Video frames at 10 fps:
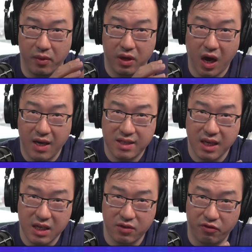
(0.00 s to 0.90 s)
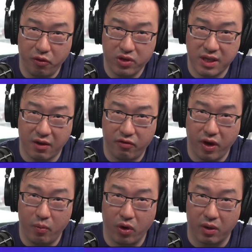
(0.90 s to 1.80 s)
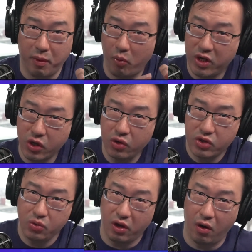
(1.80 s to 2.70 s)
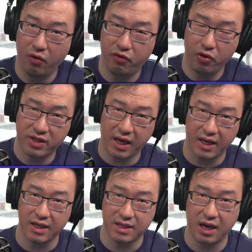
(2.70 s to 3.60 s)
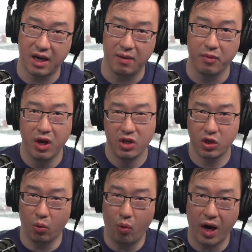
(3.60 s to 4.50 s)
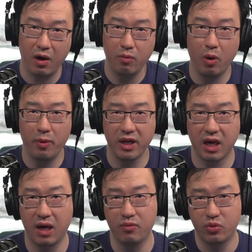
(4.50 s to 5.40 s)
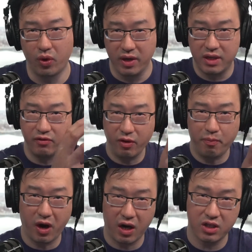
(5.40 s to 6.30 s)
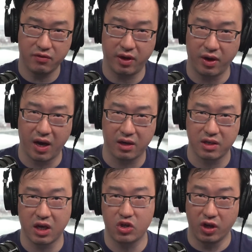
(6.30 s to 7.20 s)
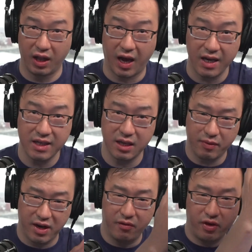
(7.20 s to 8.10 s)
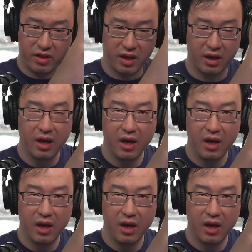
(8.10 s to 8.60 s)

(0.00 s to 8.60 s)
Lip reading: Cardstack is a full stack framework, but we don't do the whole full stack at a time. So the wow moment comes when different parts of our architecture lines up and everything,